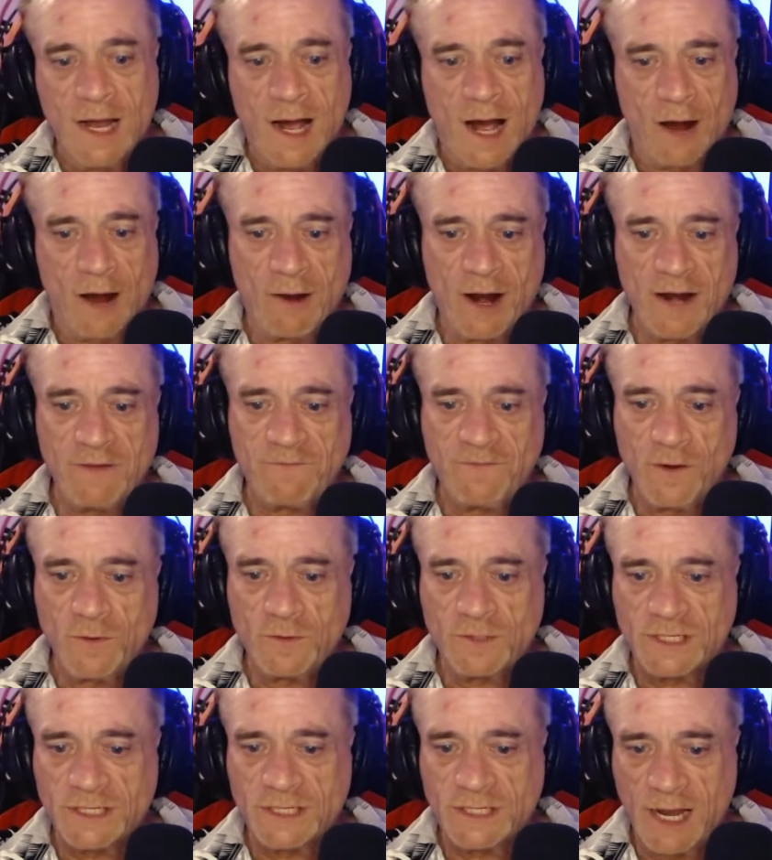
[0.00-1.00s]
All right,
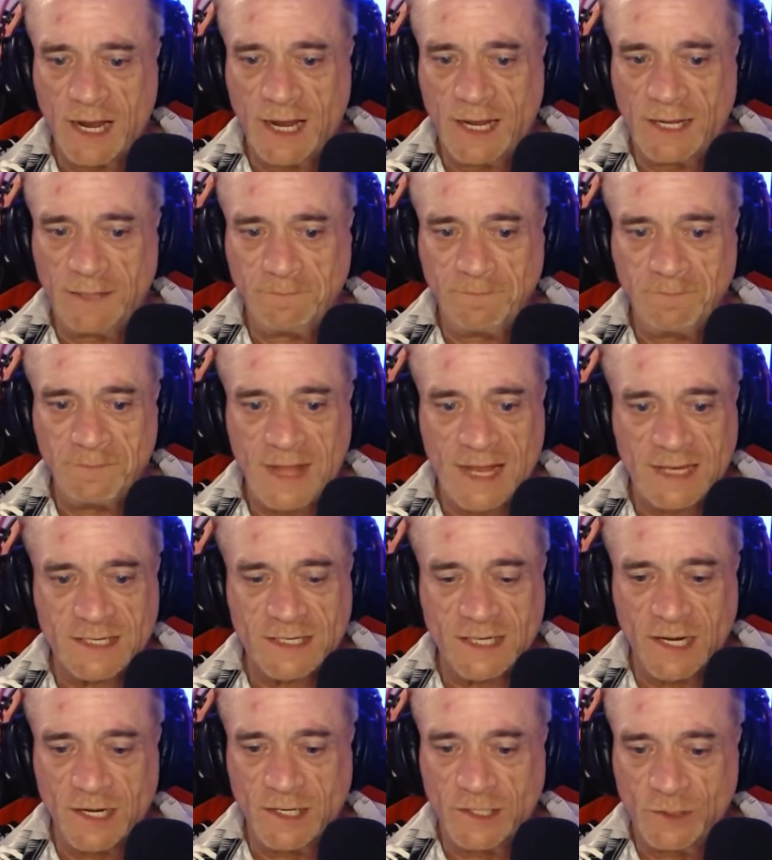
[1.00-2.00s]
folks, that's
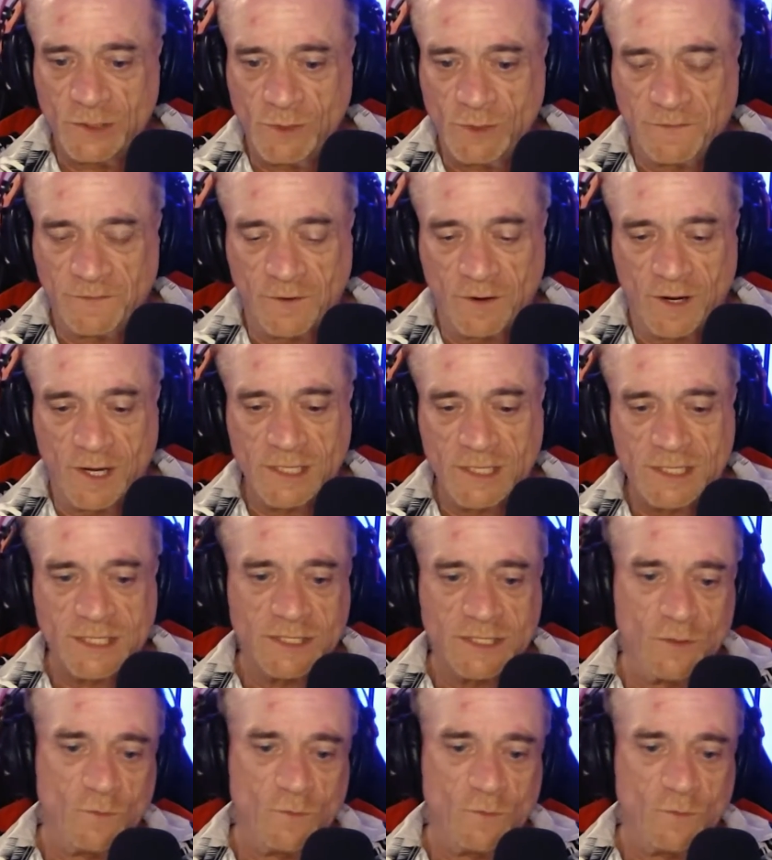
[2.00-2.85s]
going to do it for us.